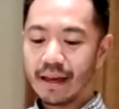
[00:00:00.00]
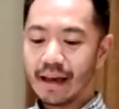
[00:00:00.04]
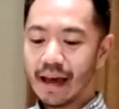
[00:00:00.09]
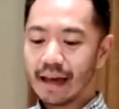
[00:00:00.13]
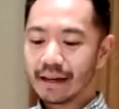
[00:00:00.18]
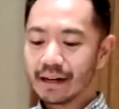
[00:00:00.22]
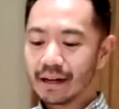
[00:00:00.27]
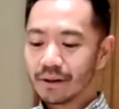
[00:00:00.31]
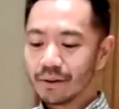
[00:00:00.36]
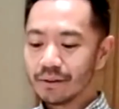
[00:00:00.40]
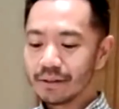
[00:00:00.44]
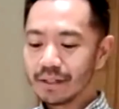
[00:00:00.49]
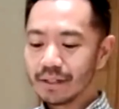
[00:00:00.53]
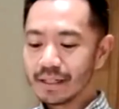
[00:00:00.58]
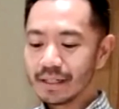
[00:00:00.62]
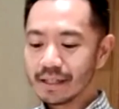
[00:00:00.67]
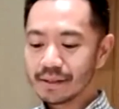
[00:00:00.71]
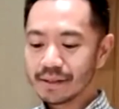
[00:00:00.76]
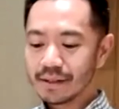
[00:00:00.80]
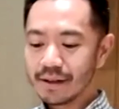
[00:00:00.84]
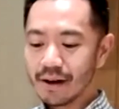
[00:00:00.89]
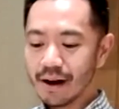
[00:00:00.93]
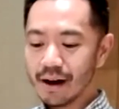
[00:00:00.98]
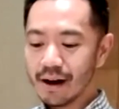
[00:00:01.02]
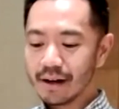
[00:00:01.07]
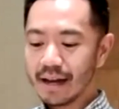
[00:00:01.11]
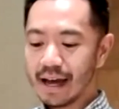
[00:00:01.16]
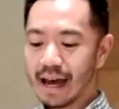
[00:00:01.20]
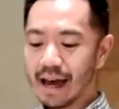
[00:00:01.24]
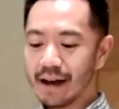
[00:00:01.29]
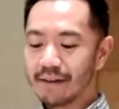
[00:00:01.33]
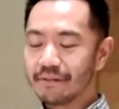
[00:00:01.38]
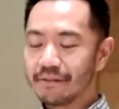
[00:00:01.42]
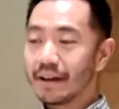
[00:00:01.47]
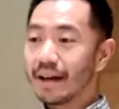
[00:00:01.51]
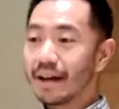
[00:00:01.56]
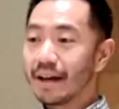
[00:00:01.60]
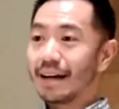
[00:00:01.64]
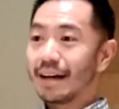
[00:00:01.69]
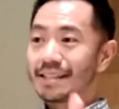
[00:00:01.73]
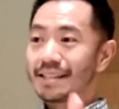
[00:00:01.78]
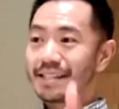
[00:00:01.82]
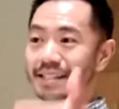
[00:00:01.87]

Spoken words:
and not only does God have a